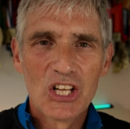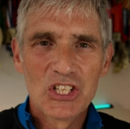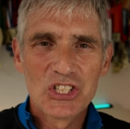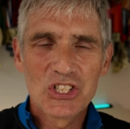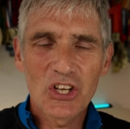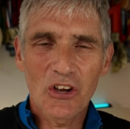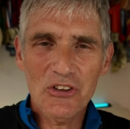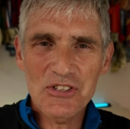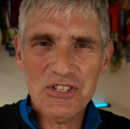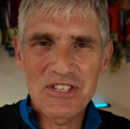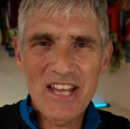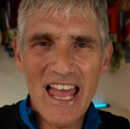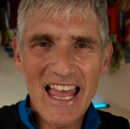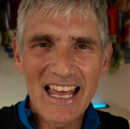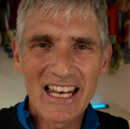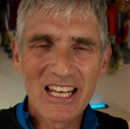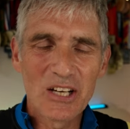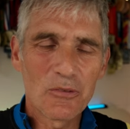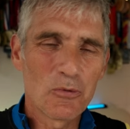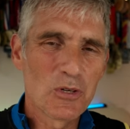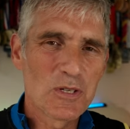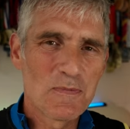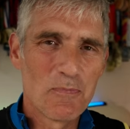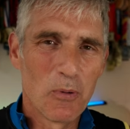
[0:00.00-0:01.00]
Joss
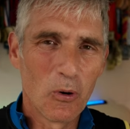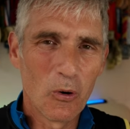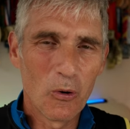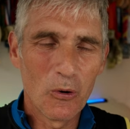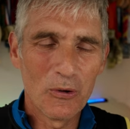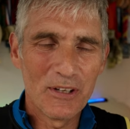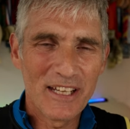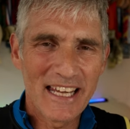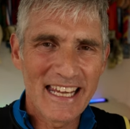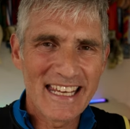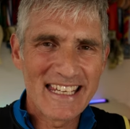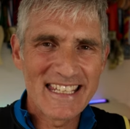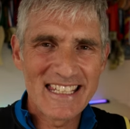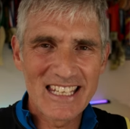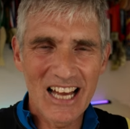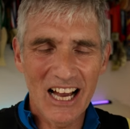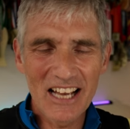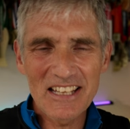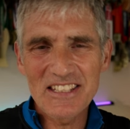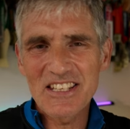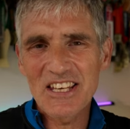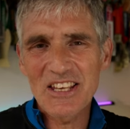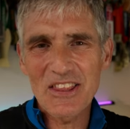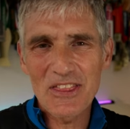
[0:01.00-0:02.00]
Naylor was born in
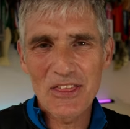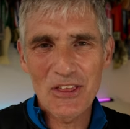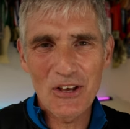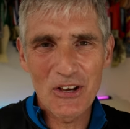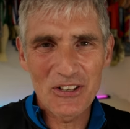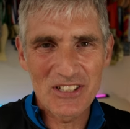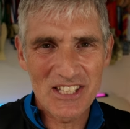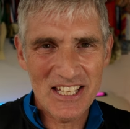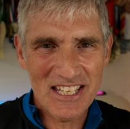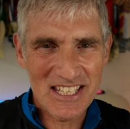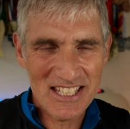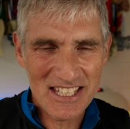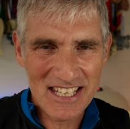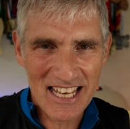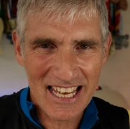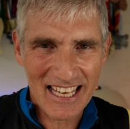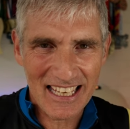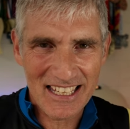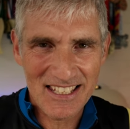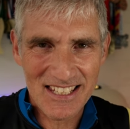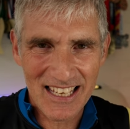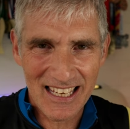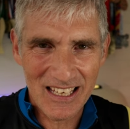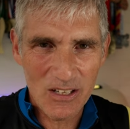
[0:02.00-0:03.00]

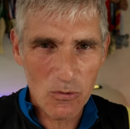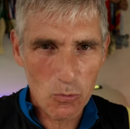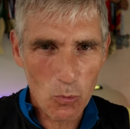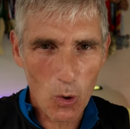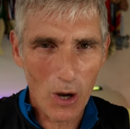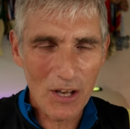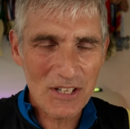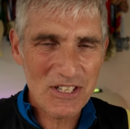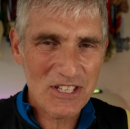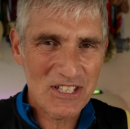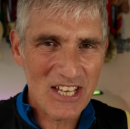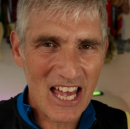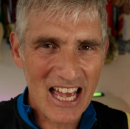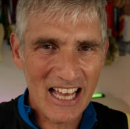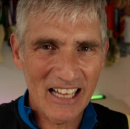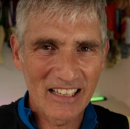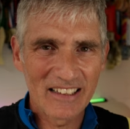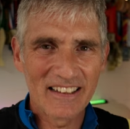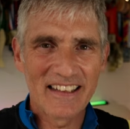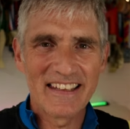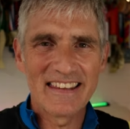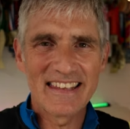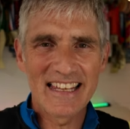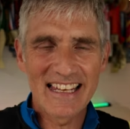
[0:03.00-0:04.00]
1936 in
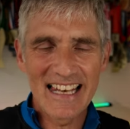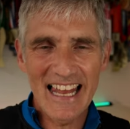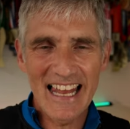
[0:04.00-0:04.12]
Wasdale in the